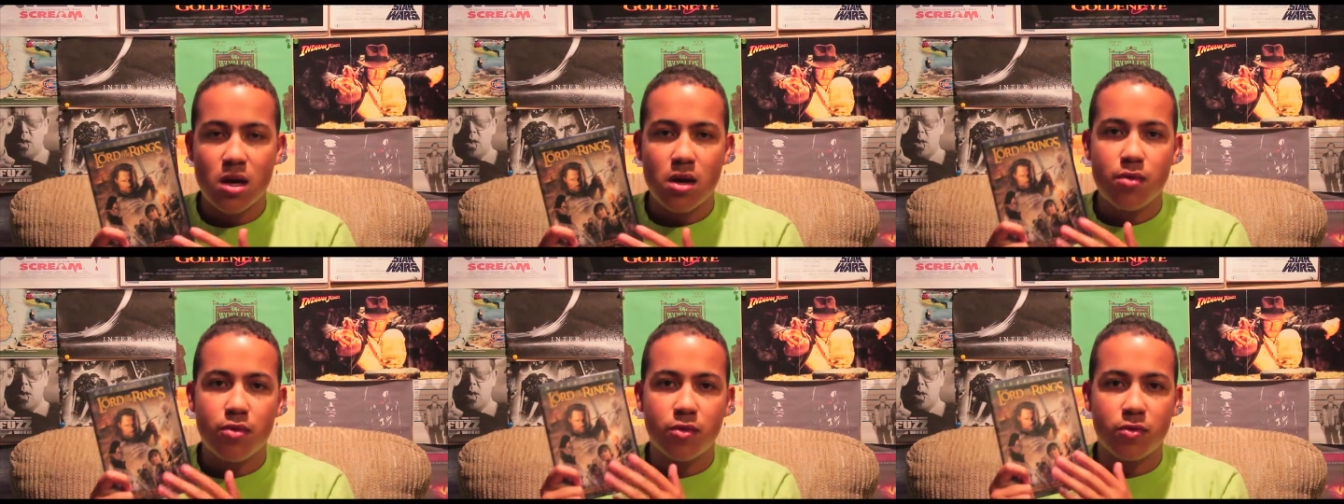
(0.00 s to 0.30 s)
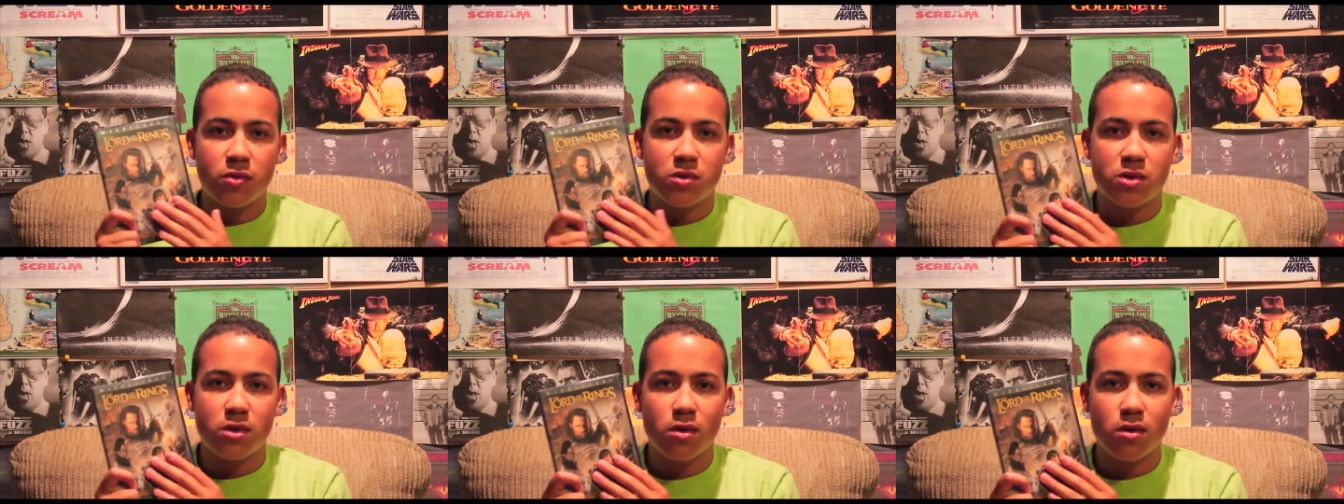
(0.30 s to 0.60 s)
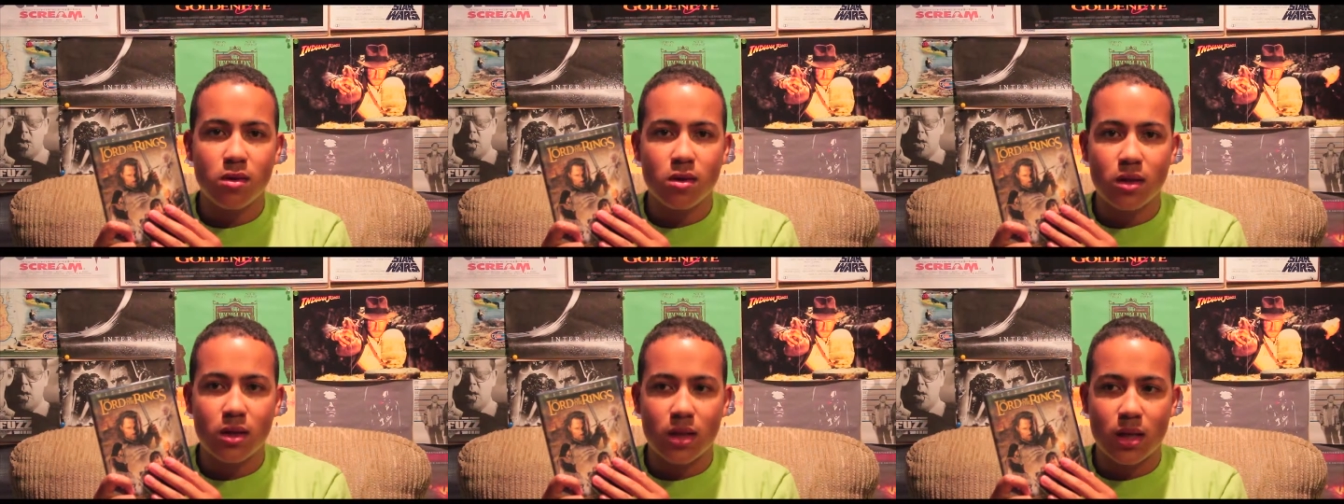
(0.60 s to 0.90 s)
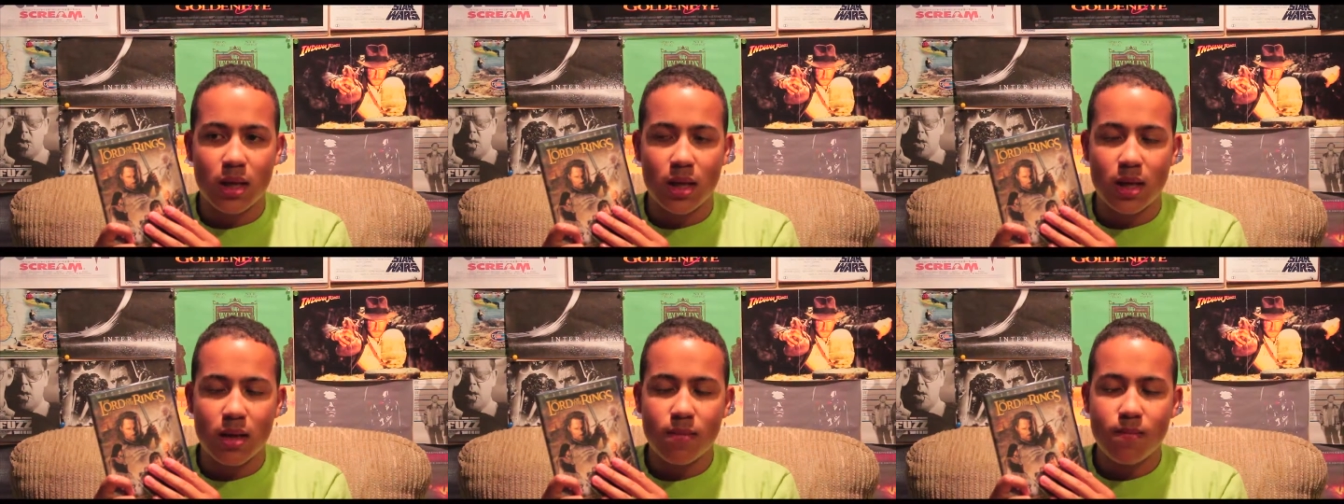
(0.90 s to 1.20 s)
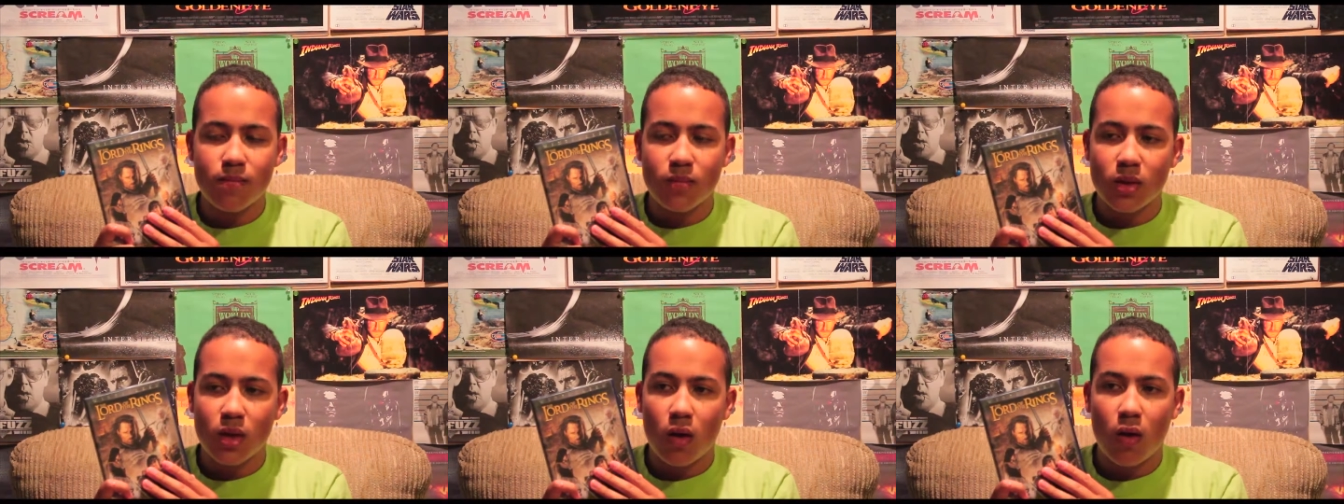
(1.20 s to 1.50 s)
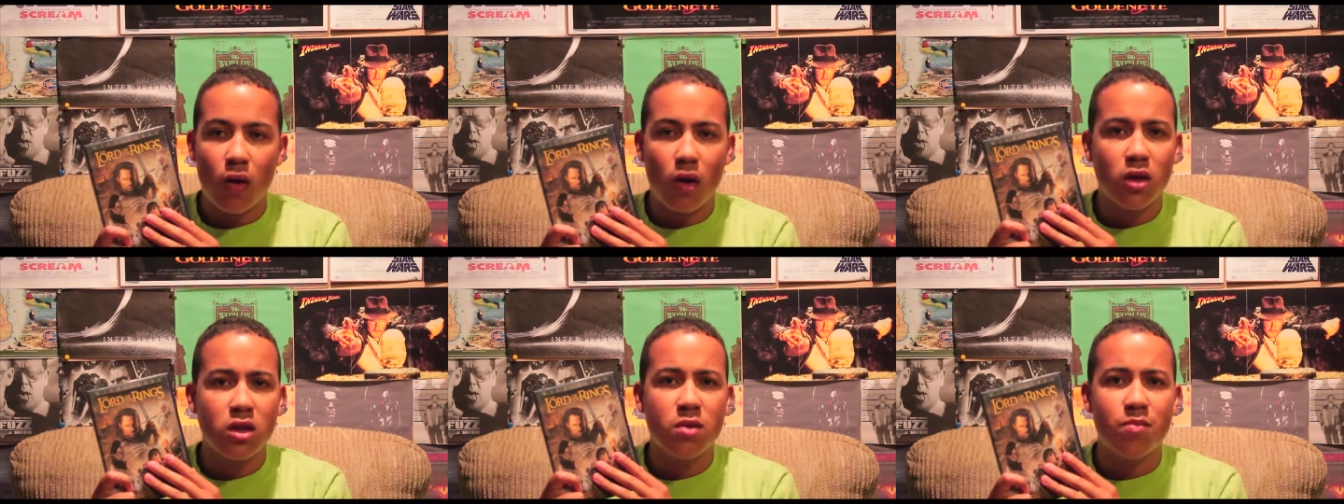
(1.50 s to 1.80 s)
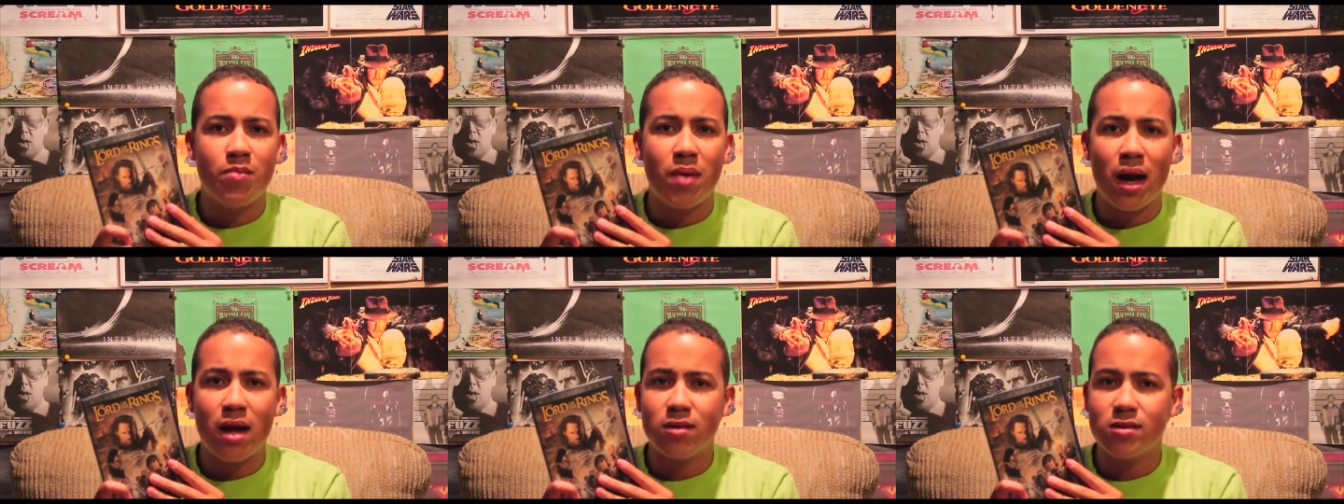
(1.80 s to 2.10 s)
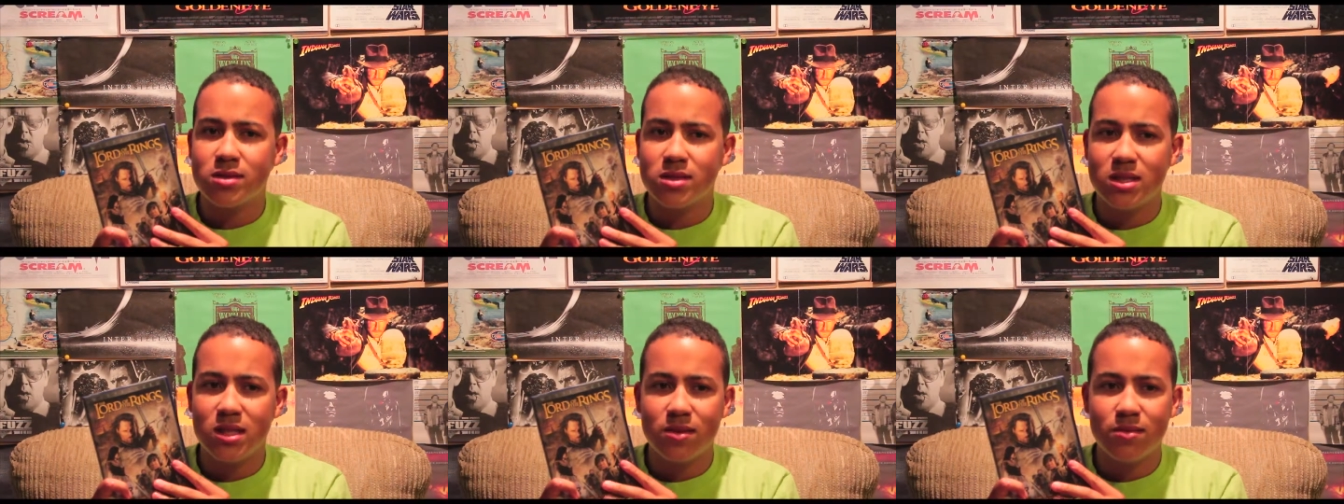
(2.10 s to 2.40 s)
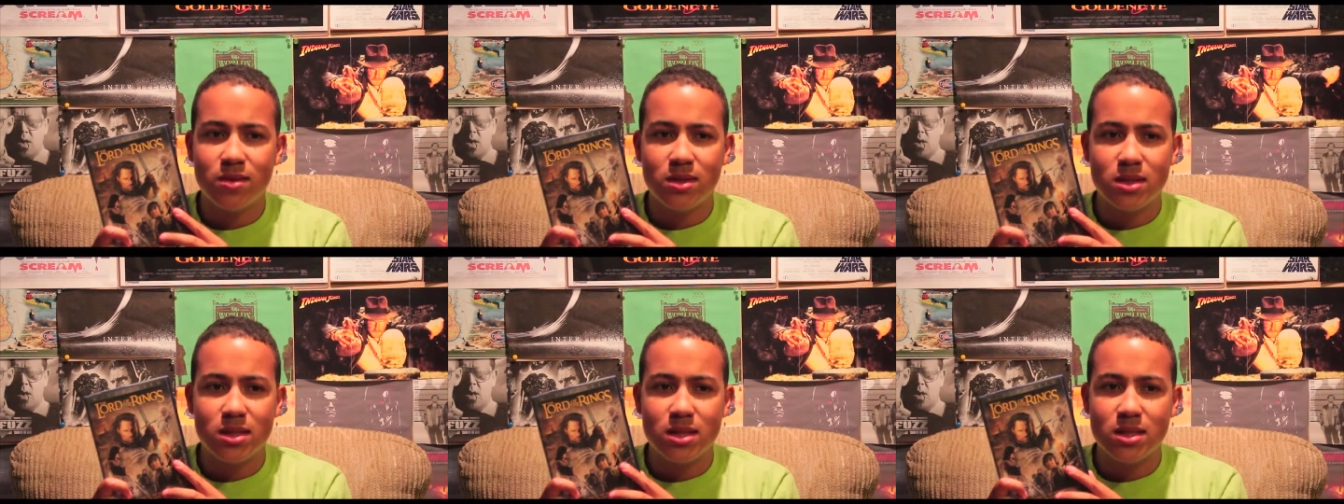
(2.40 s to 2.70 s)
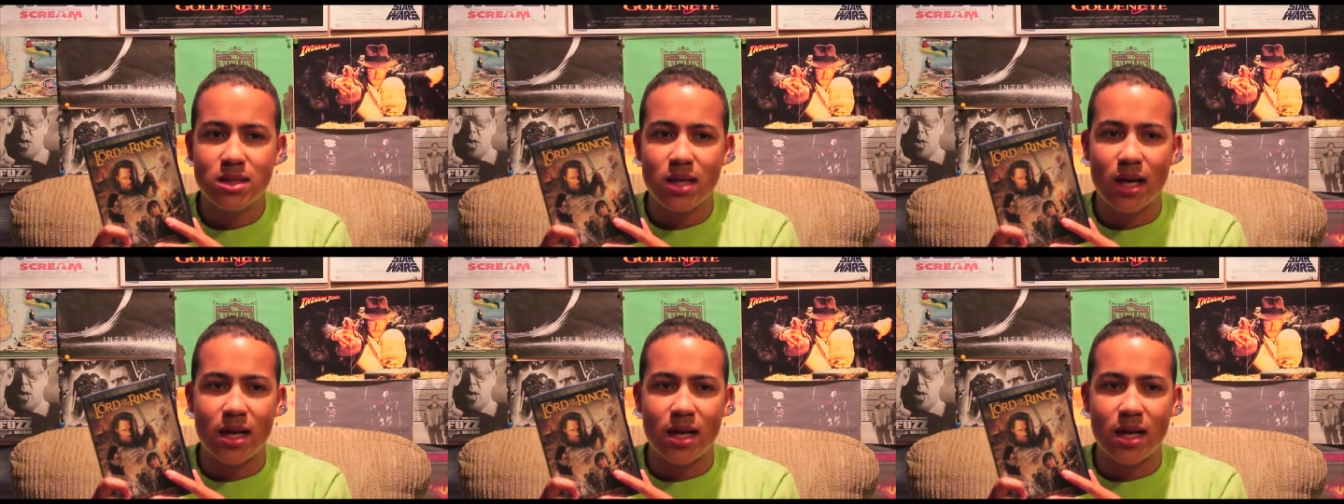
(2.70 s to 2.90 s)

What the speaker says: With Return of the King, all the battle sequences